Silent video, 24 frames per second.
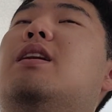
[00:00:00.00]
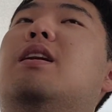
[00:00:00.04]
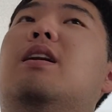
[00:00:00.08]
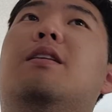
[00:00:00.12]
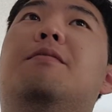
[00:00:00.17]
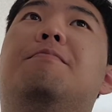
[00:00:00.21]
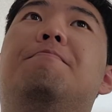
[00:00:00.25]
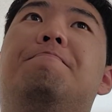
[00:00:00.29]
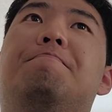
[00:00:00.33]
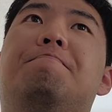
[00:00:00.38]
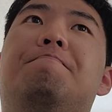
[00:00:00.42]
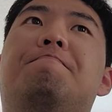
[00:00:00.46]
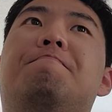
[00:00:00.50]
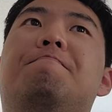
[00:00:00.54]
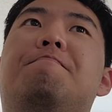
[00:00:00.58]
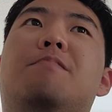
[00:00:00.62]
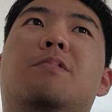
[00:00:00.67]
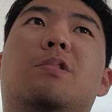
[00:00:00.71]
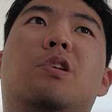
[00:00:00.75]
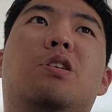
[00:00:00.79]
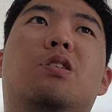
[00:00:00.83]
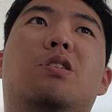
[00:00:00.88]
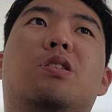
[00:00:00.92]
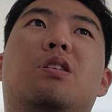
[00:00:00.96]
uh,
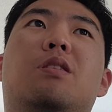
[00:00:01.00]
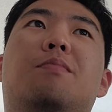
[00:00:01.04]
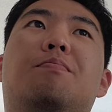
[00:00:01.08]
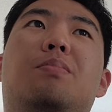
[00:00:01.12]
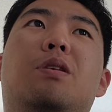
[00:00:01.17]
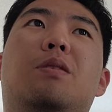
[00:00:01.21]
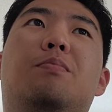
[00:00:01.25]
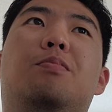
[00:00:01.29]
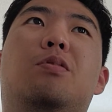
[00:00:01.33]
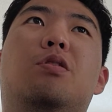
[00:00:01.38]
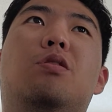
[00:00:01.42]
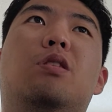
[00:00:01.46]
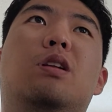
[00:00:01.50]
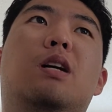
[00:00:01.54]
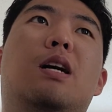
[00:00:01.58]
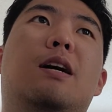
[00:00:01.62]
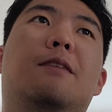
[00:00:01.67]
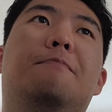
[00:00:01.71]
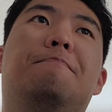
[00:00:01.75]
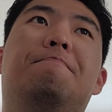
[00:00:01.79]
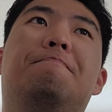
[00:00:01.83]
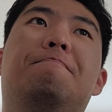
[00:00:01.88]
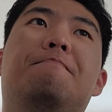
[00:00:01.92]
there's some people, uh,